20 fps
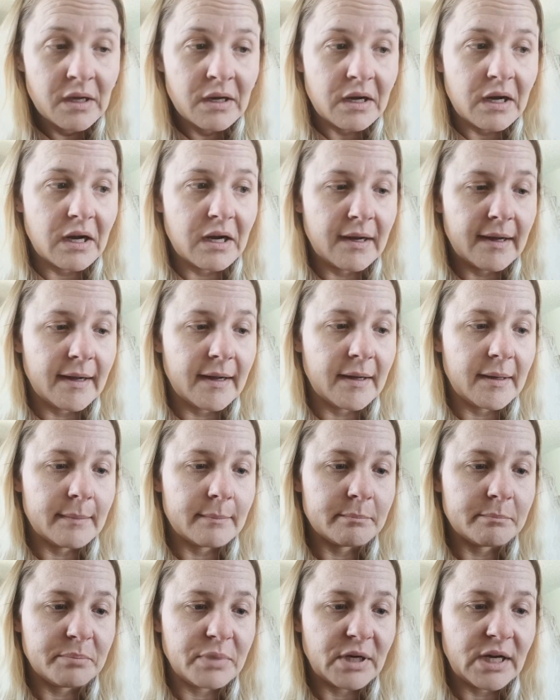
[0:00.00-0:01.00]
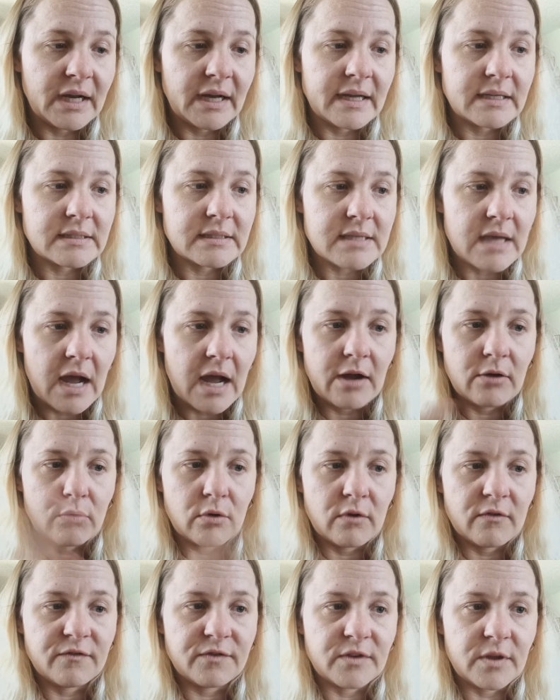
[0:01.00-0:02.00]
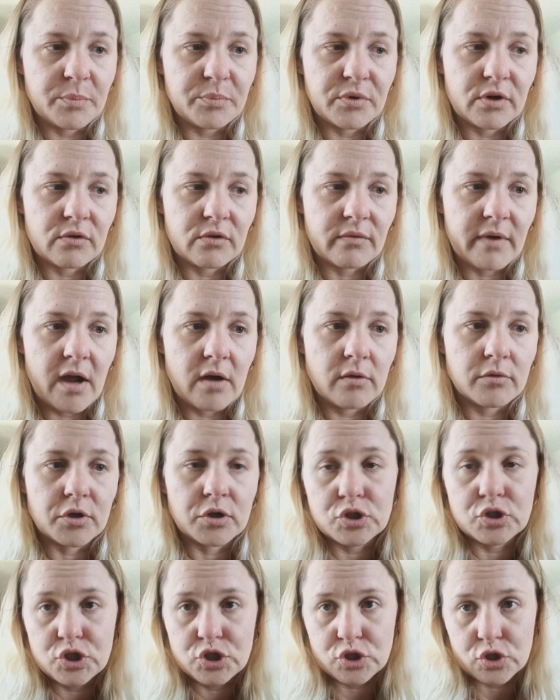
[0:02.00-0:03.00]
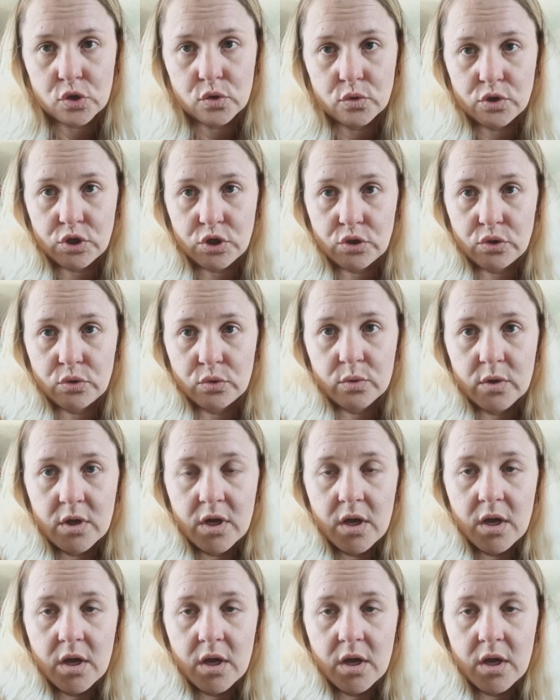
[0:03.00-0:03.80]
But I will flip it around and show you